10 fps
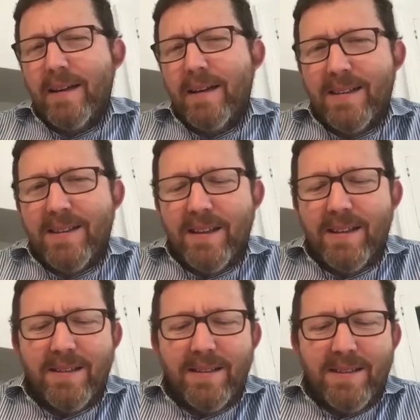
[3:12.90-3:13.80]
then I guess,
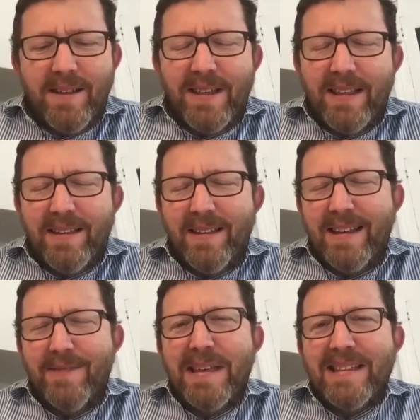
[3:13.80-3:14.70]
uh, David, he
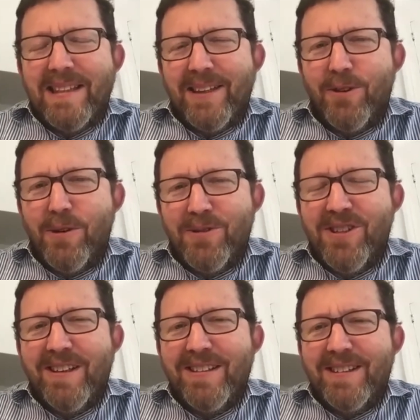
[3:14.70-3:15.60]
amends that quote
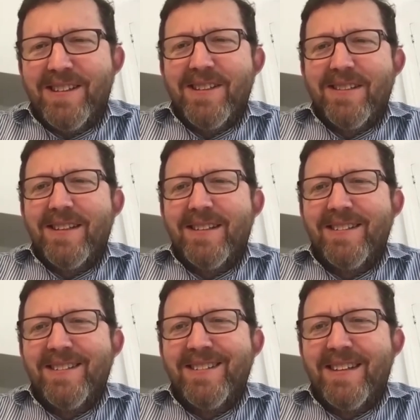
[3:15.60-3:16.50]
slightly, doesn't
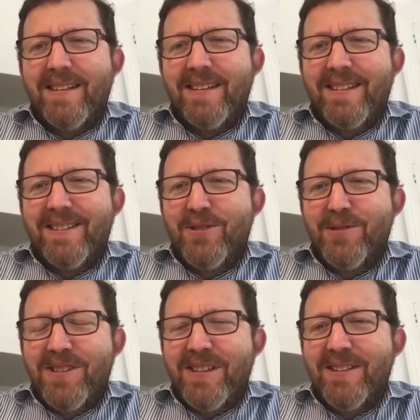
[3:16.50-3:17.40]
he? I think
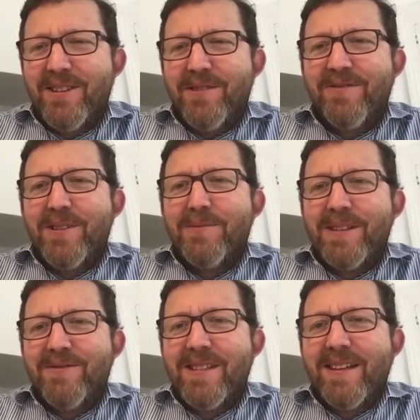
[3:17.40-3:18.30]
towards the end of your film,
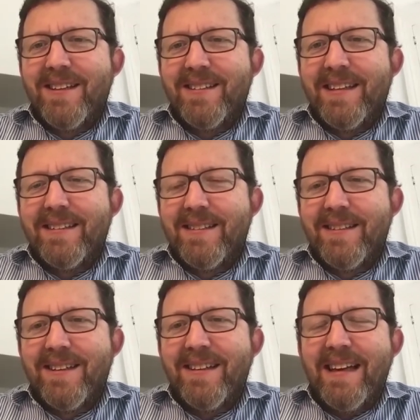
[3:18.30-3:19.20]
even saying that,
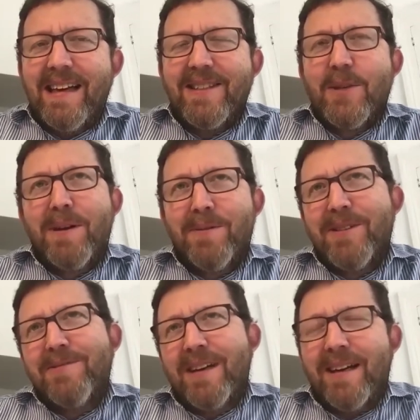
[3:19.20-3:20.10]
because uh, it
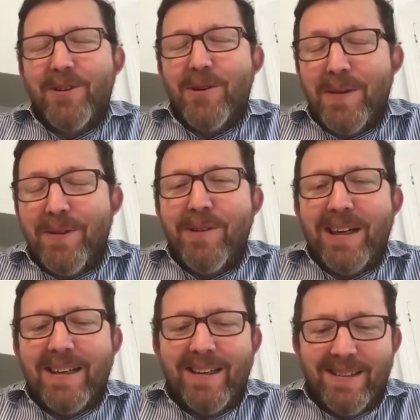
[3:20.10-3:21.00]
probably, I don't know, maybe
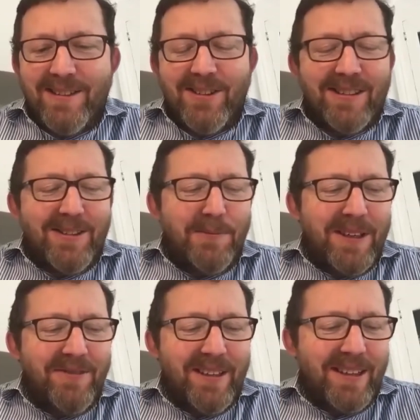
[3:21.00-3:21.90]
recognizes it's a bit
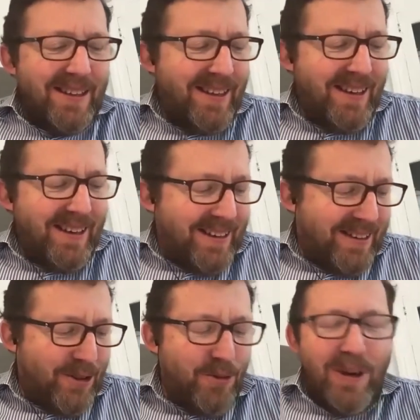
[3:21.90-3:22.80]
of a
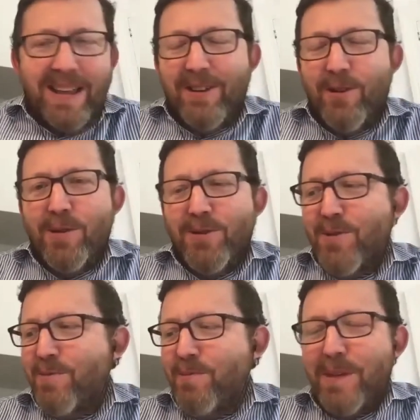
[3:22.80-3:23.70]
the way that
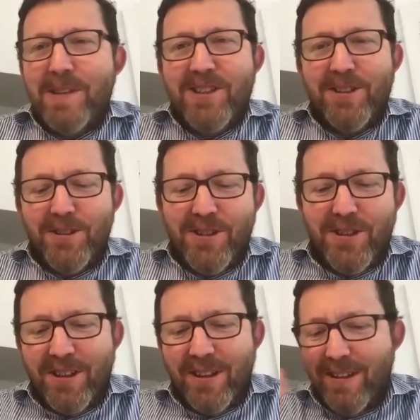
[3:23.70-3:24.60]
quote's been
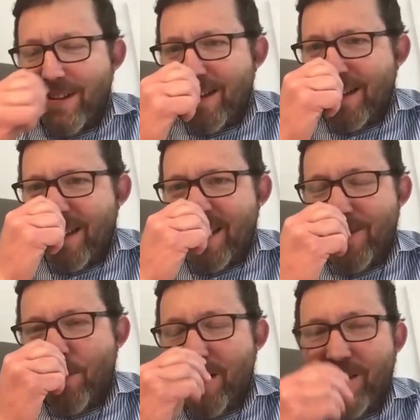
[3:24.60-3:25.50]
misunderstood. I think he
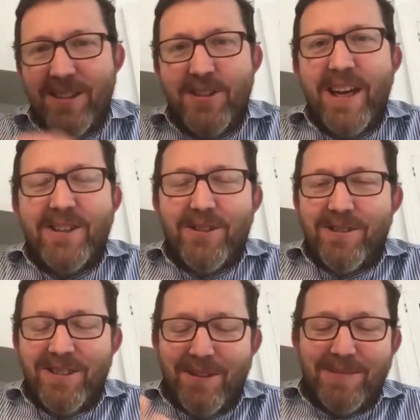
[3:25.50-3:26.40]
says we are as nature
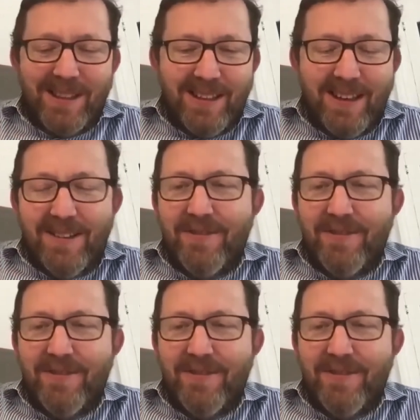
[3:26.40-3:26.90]
or something to that